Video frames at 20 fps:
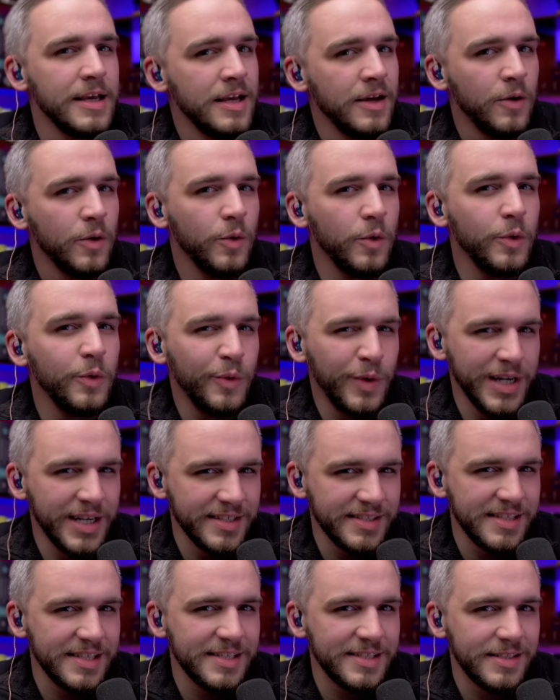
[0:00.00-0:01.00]
When does he
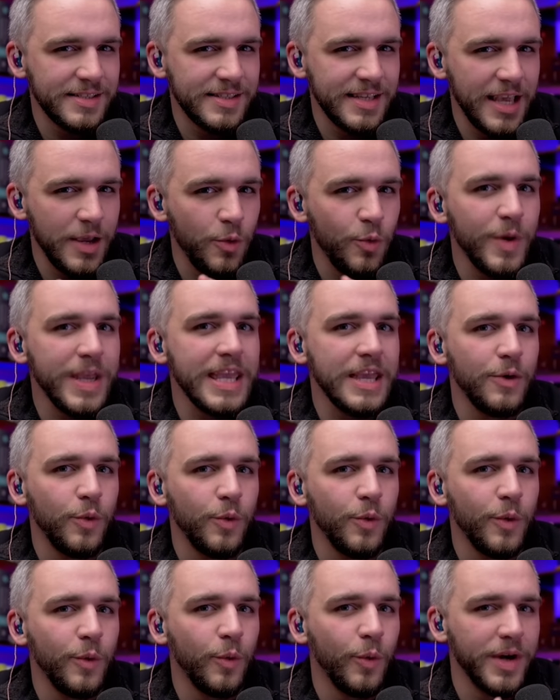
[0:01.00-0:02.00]
say we?
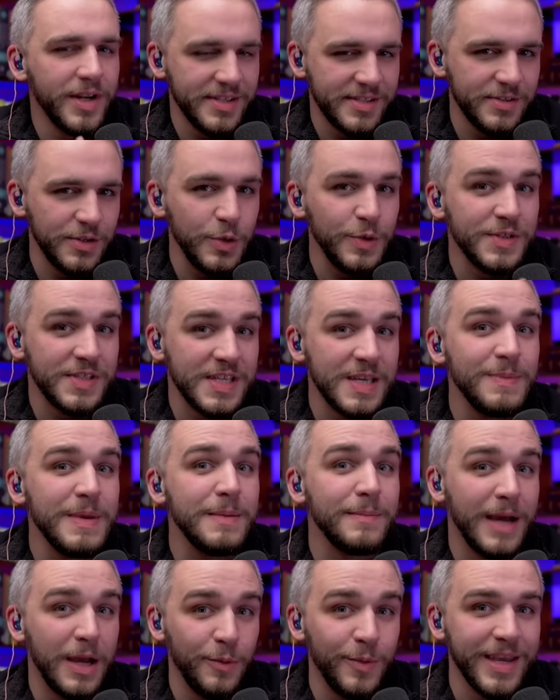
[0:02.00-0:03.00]
Who does he mean by
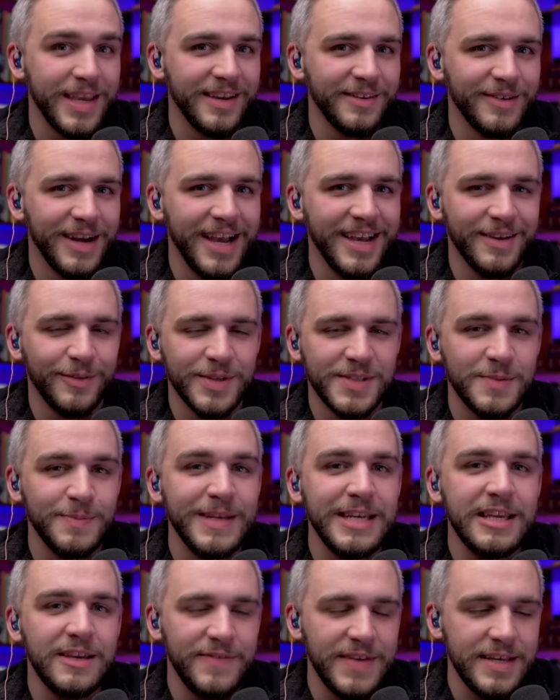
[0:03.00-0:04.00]
we, right? What's the meaning
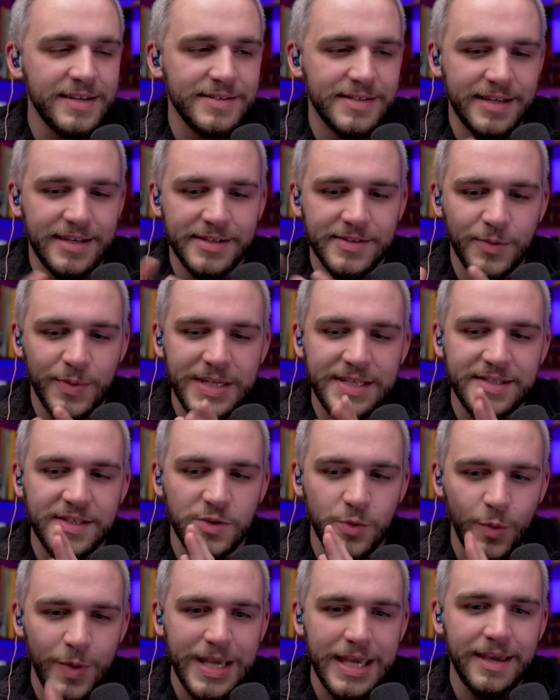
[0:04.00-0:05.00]
of is? When he says
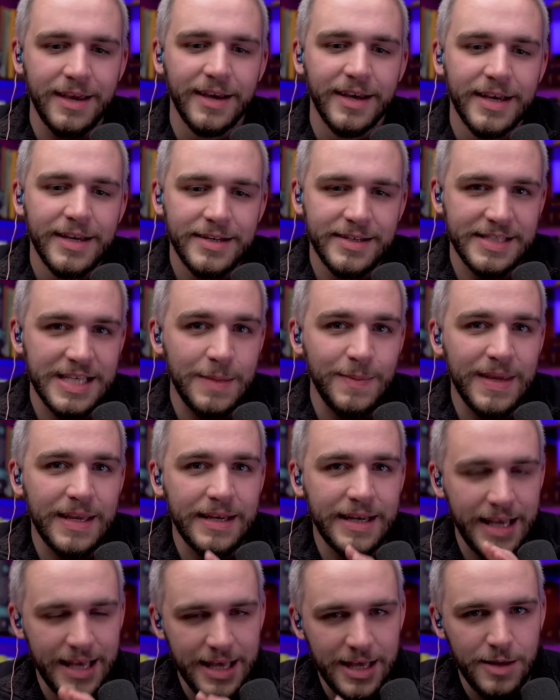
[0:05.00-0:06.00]
we, does he mean
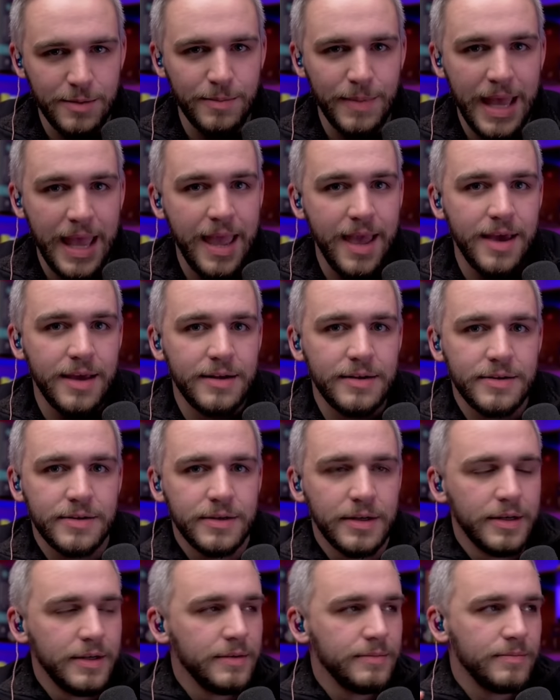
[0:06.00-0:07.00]
him and
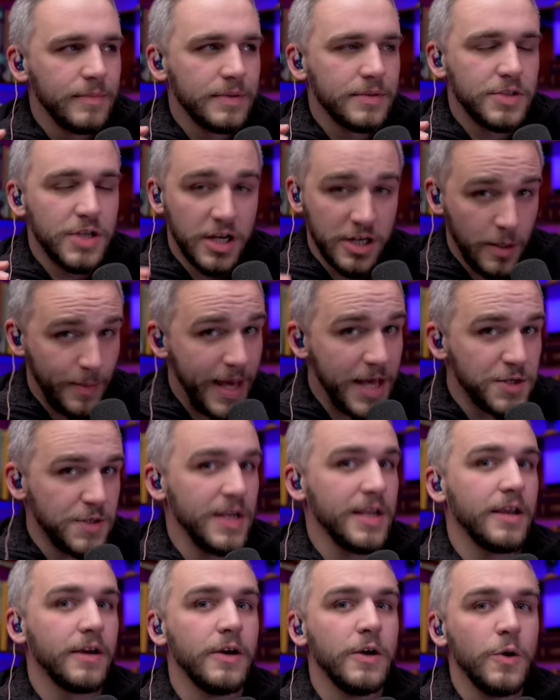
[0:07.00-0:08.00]
John
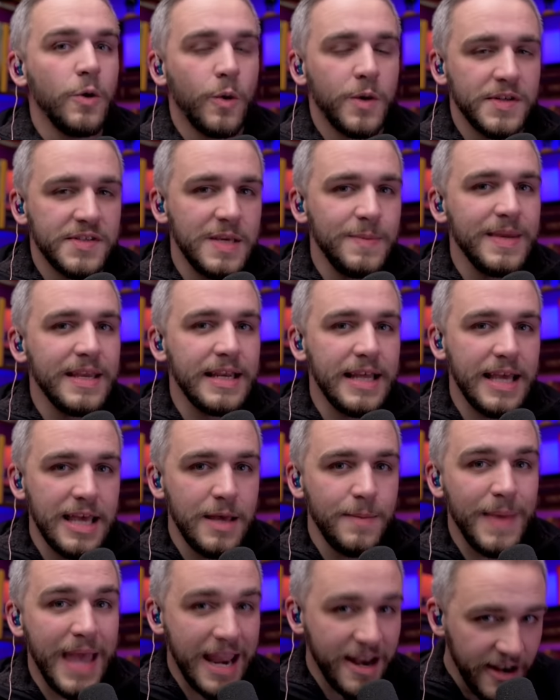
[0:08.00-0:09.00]
Kilpatrick? Or does he mean him
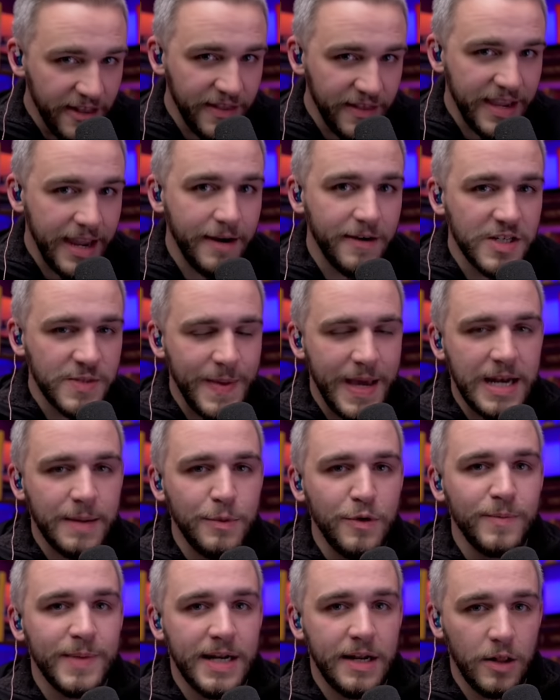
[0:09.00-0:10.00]
and the charismatic
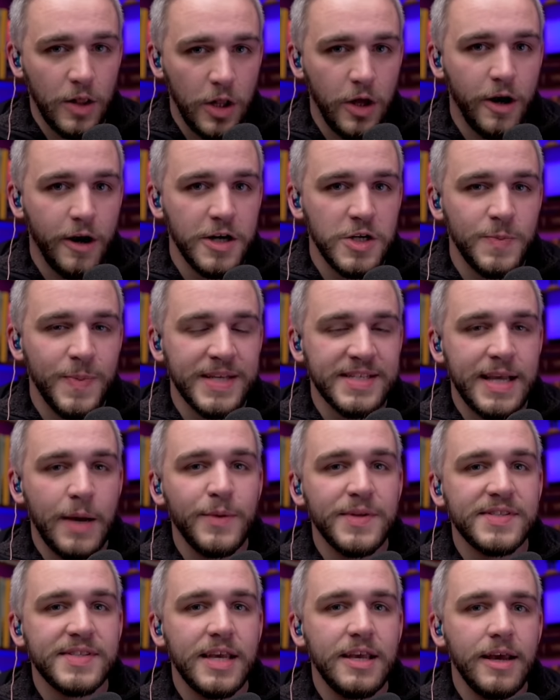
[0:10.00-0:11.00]
movement at large? Because I would say,